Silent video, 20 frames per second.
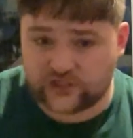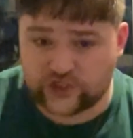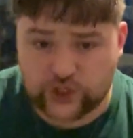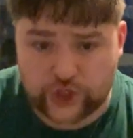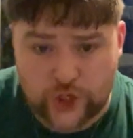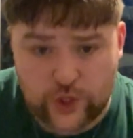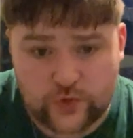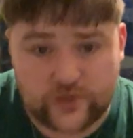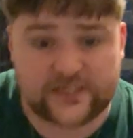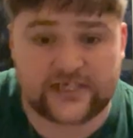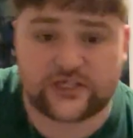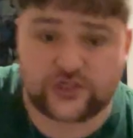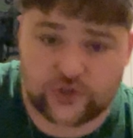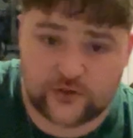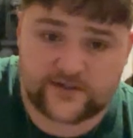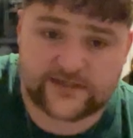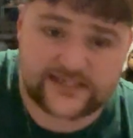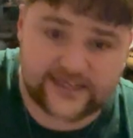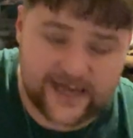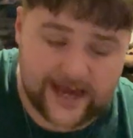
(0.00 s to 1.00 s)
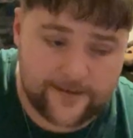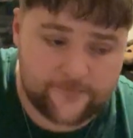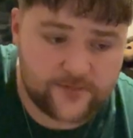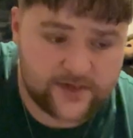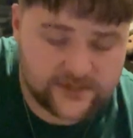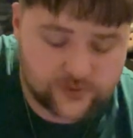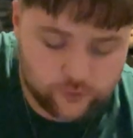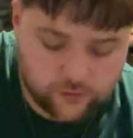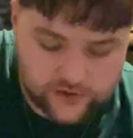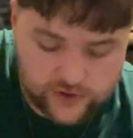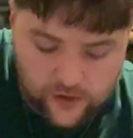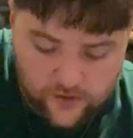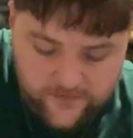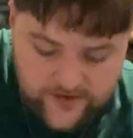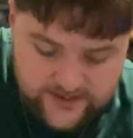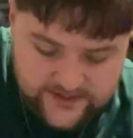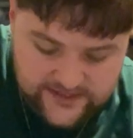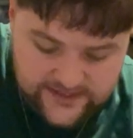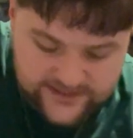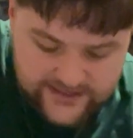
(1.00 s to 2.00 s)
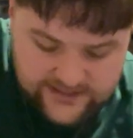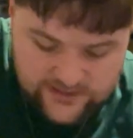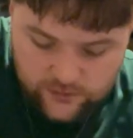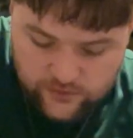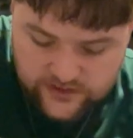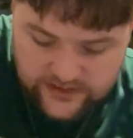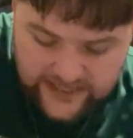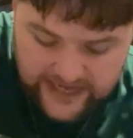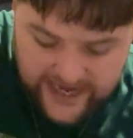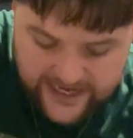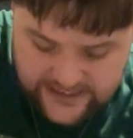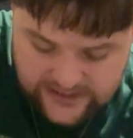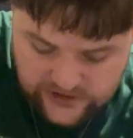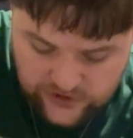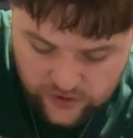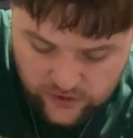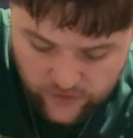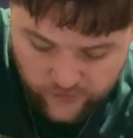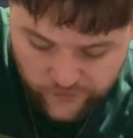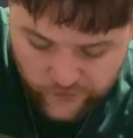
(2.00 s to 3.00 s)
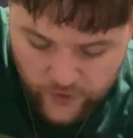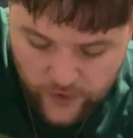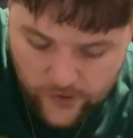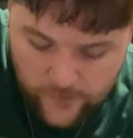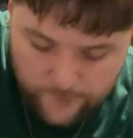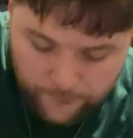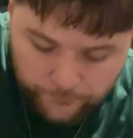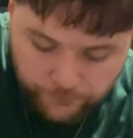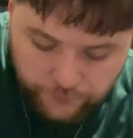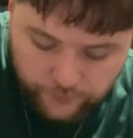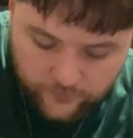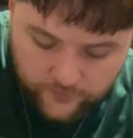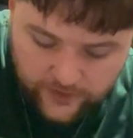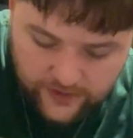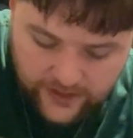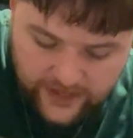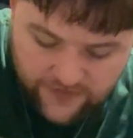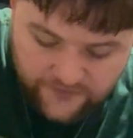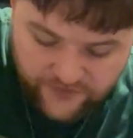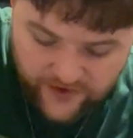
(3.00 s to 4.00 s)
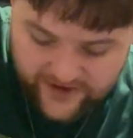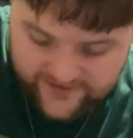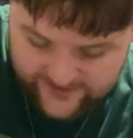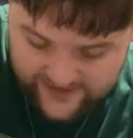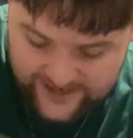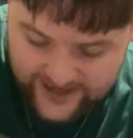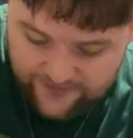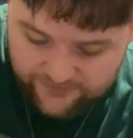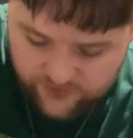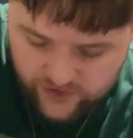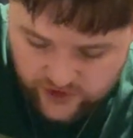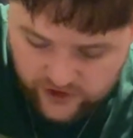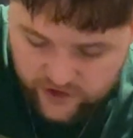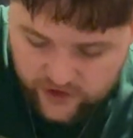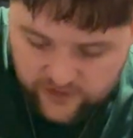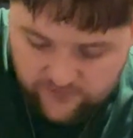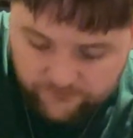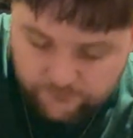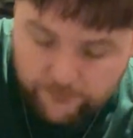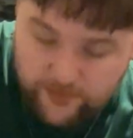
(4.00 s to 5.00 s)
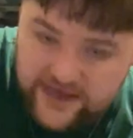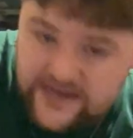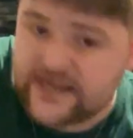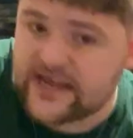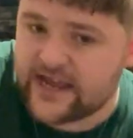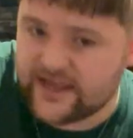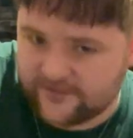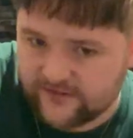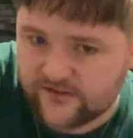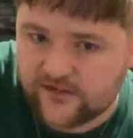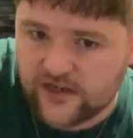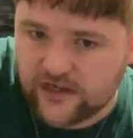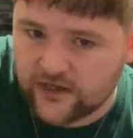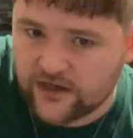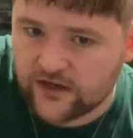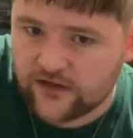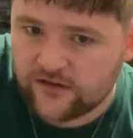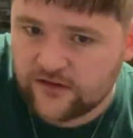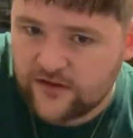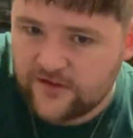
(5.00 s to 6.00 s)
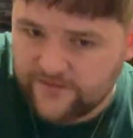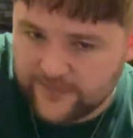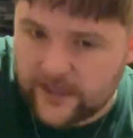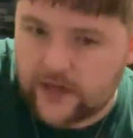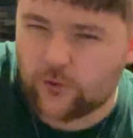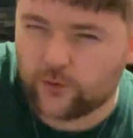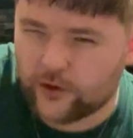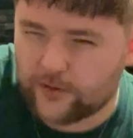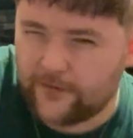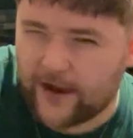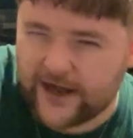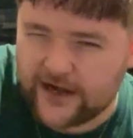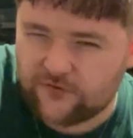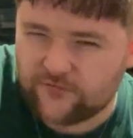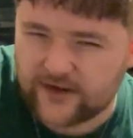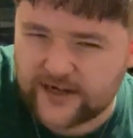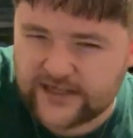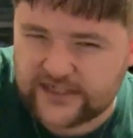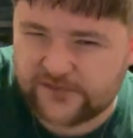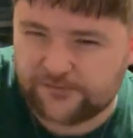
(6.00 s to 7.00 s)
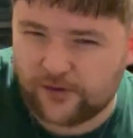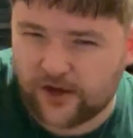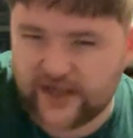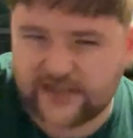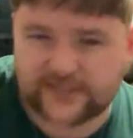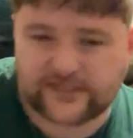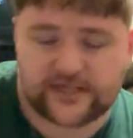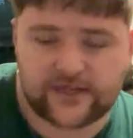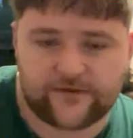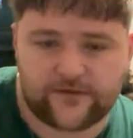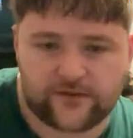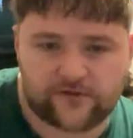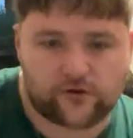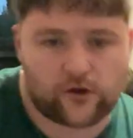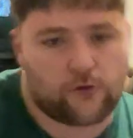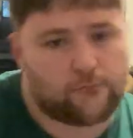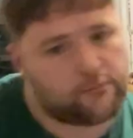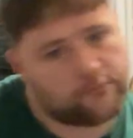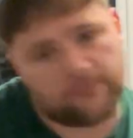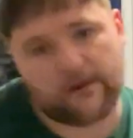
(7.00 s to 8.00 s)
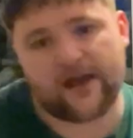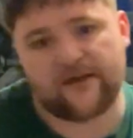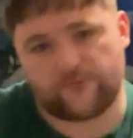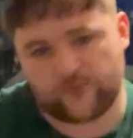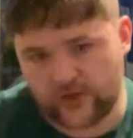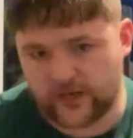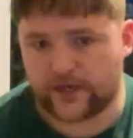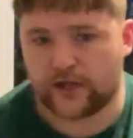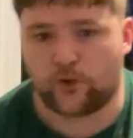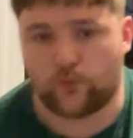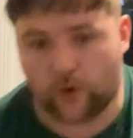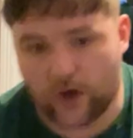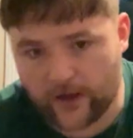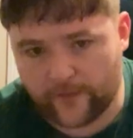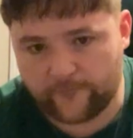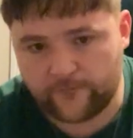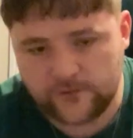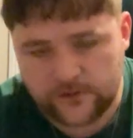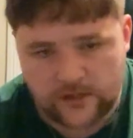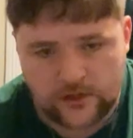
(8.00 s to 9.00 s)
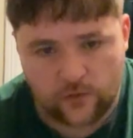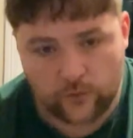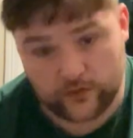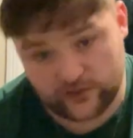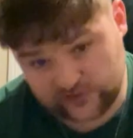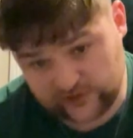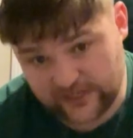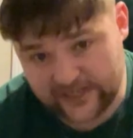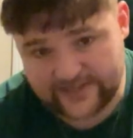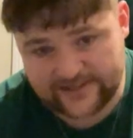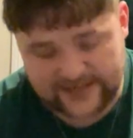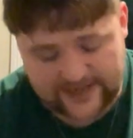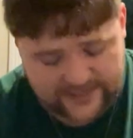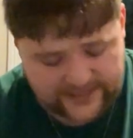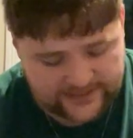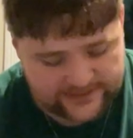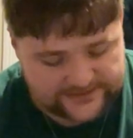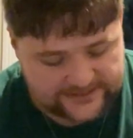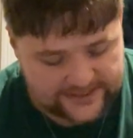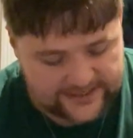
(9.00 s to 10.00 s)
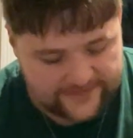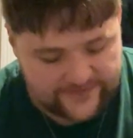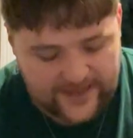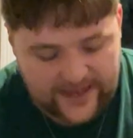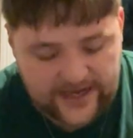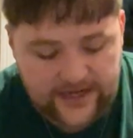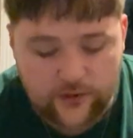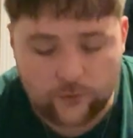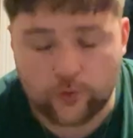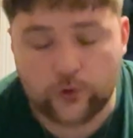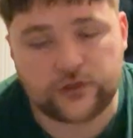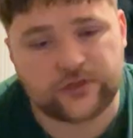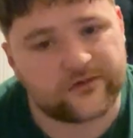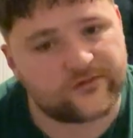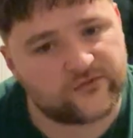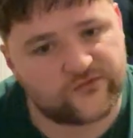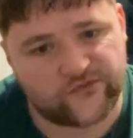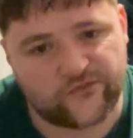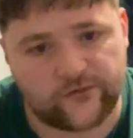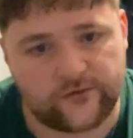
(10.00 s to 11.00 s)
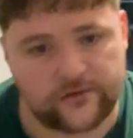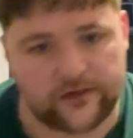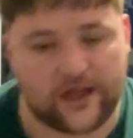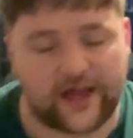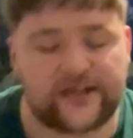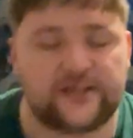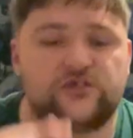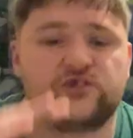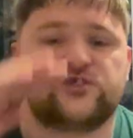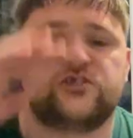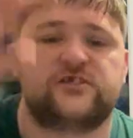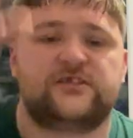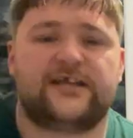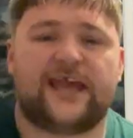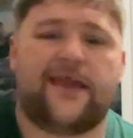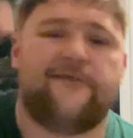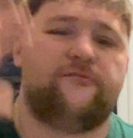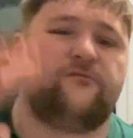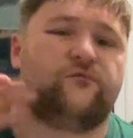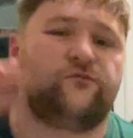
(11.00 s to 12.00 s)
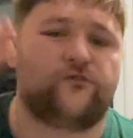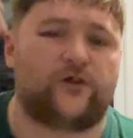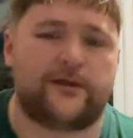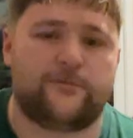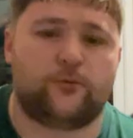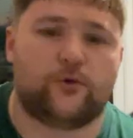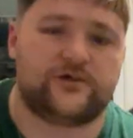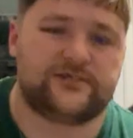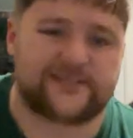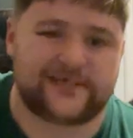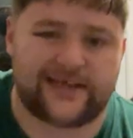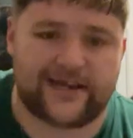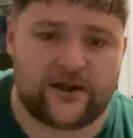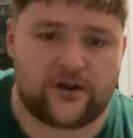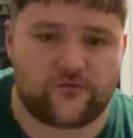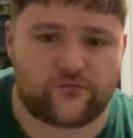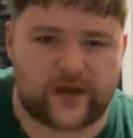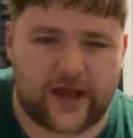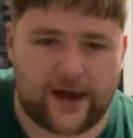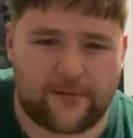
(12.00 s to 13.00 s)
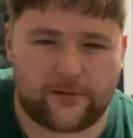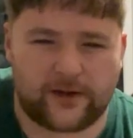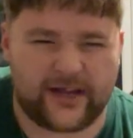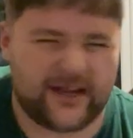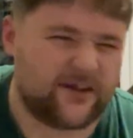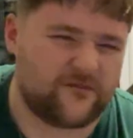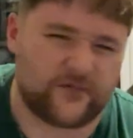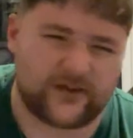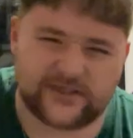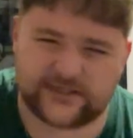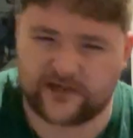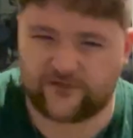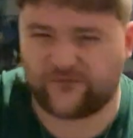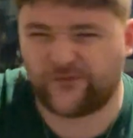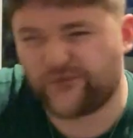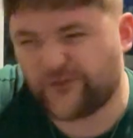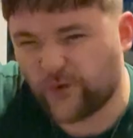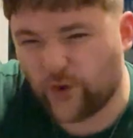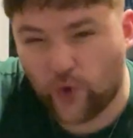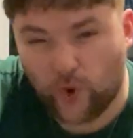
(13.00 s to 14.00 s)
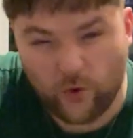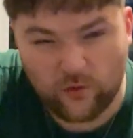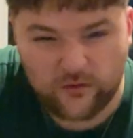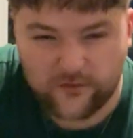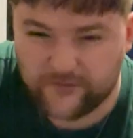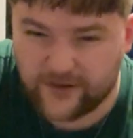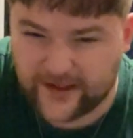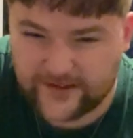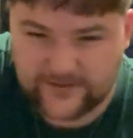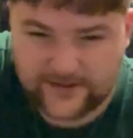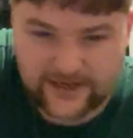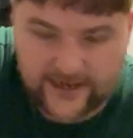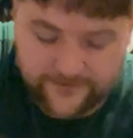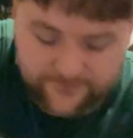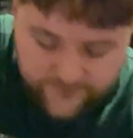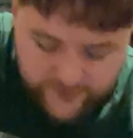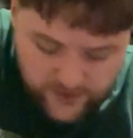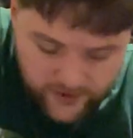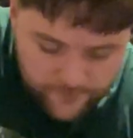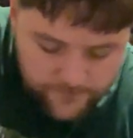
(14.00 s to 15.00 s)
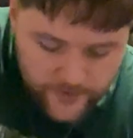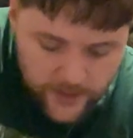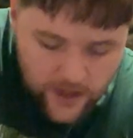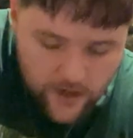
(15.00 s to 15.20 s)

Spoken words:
a juicy, juicy game this was. Obviously, this was a case of, if Atalanta could have beat Inter, then it would have made it really spicy at the top. But if Inter won, which they did, then it would have, like, just gave them 3 points clear of Napoli, and I think it's like 4 of Atalanta.